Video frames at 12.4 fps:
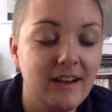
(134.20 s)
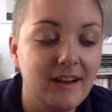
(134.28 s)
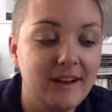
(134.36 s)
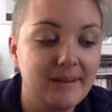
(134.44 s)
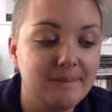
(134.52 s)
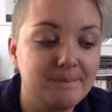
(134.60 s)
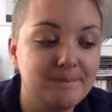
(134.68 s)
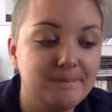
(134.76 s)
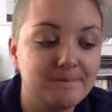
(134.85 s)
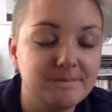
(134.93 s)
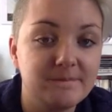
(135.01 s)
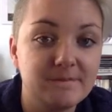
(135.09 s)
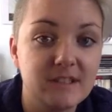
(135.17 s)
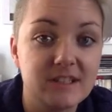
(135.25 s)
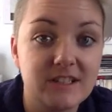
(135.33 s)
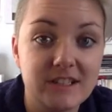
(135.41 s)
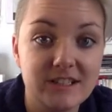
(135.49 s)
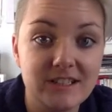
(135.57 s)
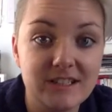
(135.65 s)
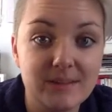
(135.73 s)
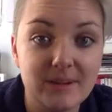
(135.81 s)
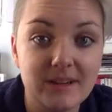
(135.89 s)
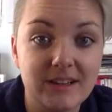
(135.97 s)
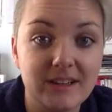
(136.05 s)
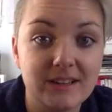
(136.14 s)
um, to study
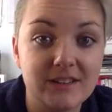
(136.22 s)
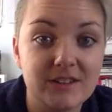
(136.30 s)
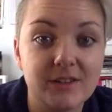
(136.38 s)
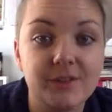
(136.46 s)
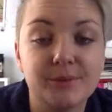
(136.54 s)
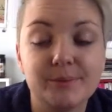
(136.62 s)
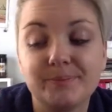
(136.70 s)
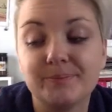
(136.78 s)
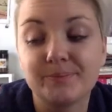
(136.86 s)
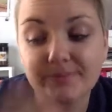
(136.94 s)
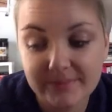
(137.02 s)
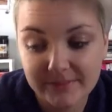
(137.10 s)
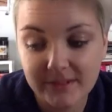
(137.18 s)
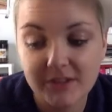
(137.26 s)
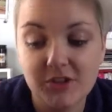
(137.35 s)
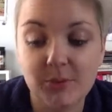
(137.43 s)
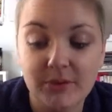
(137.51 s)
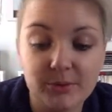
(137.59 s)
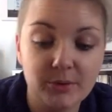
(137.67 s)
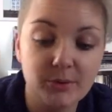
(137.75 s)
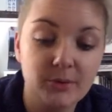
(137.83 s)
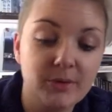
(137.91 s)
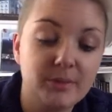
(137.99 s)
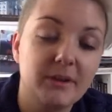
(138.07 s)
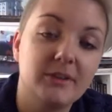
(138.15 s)
cinema and so she wasn't
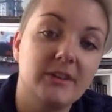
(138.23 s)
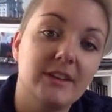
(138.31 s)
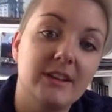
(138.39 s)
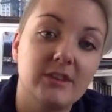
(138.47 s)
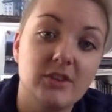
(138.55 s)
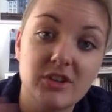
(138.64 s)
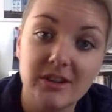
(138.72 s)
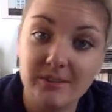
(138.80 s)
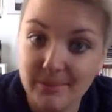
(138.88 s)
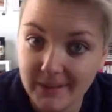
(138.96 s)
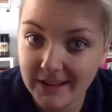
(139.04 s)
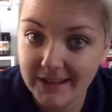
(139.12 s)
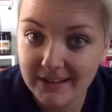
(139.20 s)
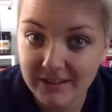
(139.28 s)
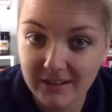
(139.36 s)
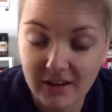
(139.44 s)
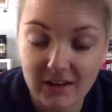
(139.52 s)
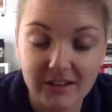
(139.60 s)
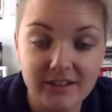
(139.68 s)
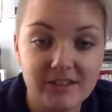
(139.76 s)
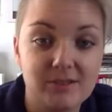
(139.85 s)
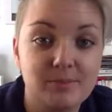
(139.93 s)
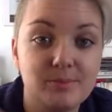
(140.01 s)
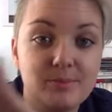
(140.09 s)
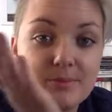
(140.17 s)
recruited by ucla so she didn't play in
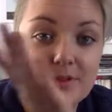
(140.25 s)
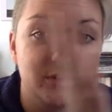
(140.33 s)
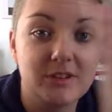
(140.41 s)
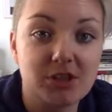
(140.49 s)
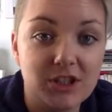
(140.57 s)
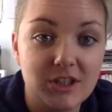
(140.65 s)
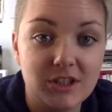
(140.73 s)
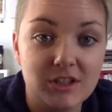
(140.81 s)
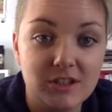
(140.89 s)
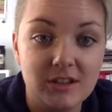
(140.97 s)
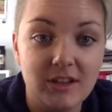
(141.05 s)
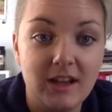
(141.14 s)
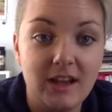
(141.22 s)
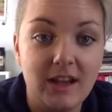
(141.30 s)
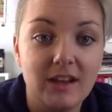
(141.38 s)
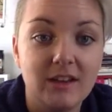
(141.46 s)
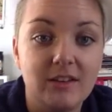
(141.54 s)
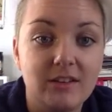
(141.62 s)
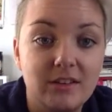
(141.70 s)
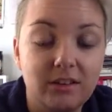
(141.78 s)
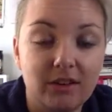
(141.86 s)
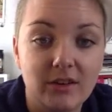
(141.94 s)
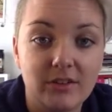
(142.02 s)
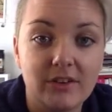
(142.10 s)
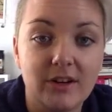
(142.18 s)
college so that she could
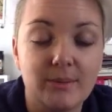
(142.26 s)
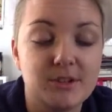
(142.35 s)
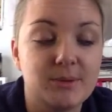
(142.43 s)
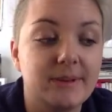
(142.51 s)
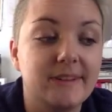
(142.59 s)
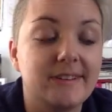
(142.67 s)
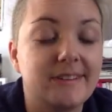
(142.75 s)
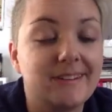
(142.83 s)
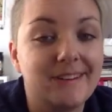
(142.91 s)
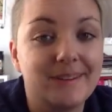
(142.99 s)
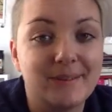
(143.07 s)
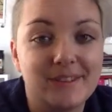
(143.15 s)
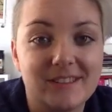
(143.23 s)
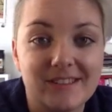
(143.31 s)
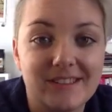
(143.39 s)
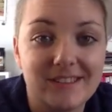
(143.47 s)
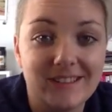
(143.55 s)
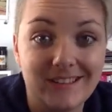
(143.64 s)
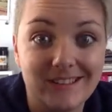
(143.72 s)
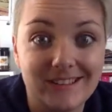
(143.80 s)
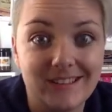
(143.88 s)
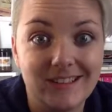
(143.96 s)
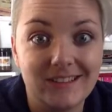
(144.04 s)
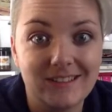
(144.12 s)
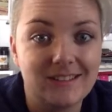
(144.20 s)
you know, study what she wanted to study, which is
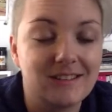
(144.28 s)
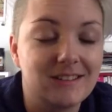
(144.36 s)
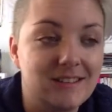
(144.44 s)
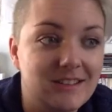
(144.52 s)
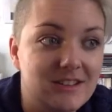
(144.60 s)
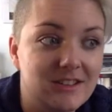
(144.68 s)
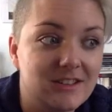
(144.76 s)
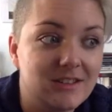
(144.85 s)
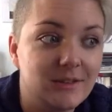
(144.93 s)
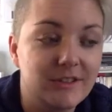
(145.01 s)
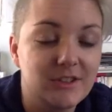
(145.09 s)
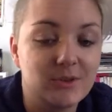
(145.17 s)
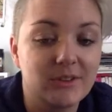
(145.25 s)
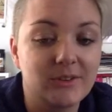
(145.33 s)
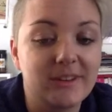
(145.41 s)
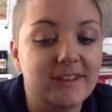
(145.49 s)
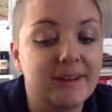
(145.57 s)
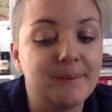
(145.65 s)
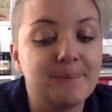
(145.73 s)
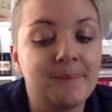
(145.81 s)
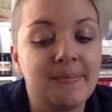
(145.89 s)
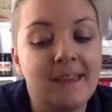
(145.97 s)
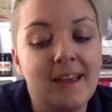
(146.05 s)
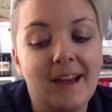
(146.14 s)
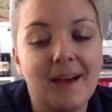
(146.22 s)
that's such a Sophie's choice right there.
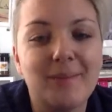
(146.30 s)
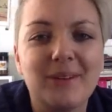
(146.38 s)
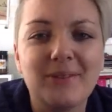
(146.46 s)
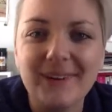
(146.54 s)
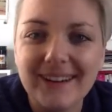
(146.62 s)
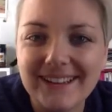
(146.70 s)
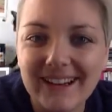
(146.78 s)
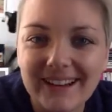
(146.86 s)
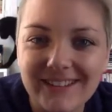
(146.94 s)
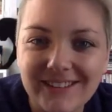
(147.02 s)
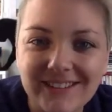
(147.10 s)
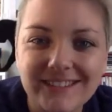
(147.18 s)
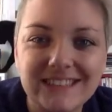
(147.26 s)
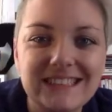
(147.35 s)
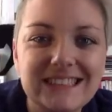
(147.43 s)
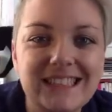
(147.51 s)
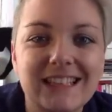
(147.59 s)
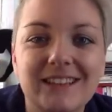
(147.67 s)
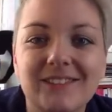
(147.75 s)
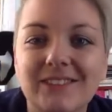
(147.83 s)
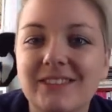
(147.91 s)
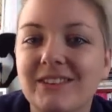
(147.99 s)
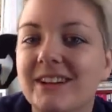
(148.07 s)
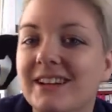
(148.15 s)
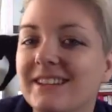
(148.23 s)
Um, and I forgot to ask her. Dang it! I
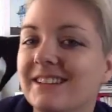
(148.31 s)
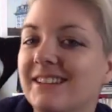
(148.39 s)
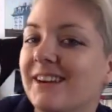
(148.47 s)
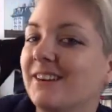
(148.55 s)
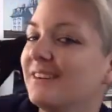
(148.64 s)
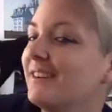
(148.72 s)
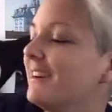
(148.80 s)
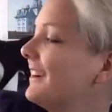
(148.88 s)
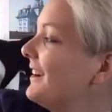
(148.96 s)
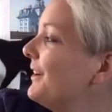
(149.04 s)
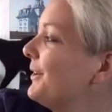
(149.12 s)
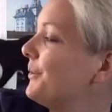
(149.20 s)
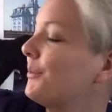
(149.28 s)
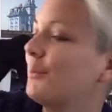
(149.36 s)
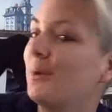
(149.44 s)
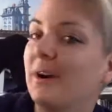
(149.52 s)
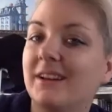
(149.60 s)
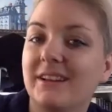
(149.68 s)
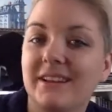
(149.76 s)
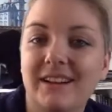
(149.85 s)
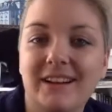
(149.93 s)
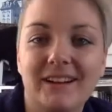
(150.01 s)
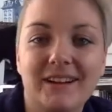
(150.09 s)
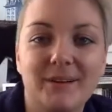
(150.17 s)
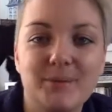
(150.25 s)
really wanted to know what
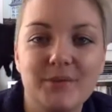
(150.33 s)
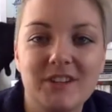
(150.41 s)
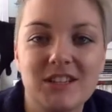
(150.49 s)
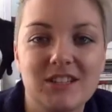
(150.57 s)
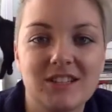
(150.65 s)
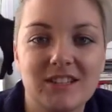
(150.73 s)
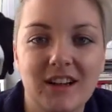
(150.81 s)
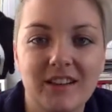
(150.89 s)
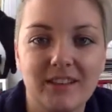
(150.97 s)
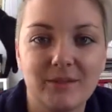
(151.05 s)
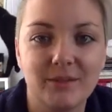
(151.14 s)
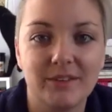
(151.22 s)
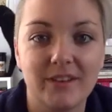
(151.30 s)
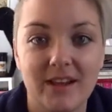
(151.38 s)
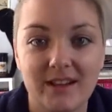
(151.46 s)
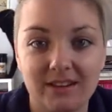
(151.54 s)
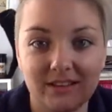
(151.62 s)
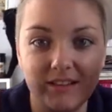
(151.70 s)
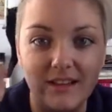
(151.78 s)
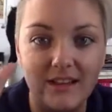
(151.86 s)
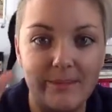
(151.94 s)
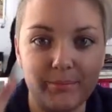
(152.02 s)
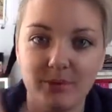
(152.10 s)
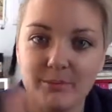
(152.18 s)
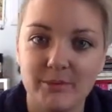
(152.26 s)
uh, movie she saw that was like the
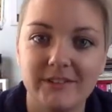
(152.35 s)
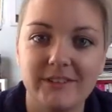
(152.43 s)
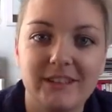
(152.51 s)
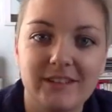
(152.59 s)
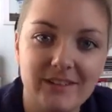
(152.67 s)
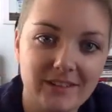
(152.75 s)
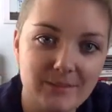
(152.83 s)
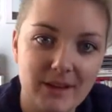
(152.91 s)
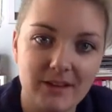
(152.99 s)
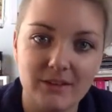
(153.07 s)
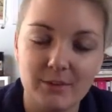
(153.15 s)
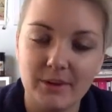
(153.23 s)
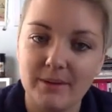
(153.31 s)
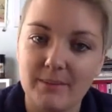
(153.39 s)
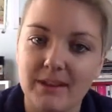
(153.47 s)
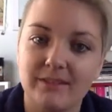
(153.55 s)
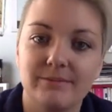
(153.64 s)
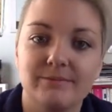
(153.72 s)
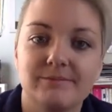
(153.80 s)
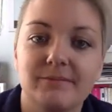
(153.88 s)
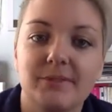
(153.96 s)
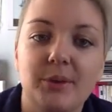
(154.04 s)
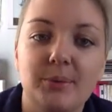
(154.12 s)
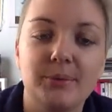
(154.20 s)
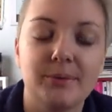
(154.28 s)
light bulb movie, you know, that made her want to make
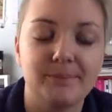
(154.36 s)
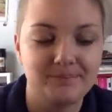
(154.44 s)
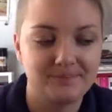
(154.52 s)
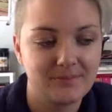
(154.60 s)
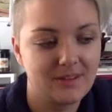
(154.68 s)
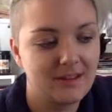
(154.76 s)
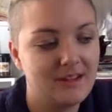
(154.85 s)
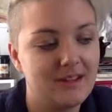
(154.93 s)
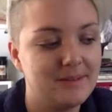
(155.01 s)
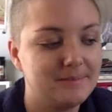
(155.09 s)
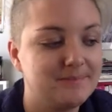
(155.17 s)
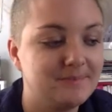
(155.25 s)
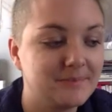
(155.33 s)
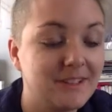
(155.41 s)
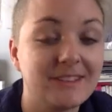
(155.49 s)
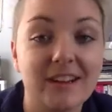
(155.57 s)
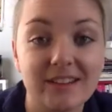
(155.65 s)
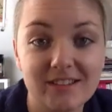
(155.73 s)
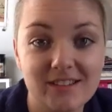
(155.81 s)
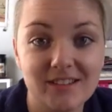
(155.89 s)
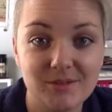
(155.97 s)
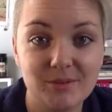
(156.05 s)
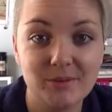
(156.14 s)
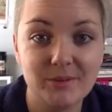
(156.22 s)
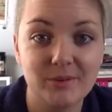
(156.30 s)
films. Um, because I got to talk to
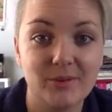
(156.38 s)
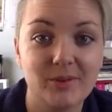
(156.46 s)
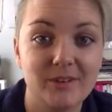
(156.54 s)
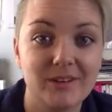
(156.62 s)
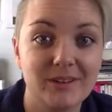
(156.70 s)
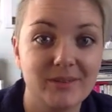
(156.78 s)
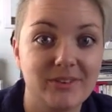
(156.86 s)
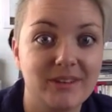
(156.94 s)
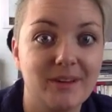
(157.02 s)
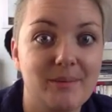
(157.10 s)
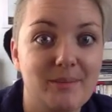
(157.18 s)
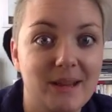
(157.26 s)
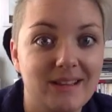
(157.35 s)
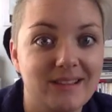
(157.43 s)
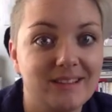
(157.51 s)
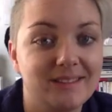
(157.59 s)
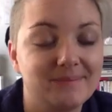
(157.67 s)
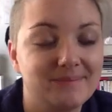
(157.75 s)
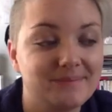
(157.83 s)
her when it was over, and it was like amazing.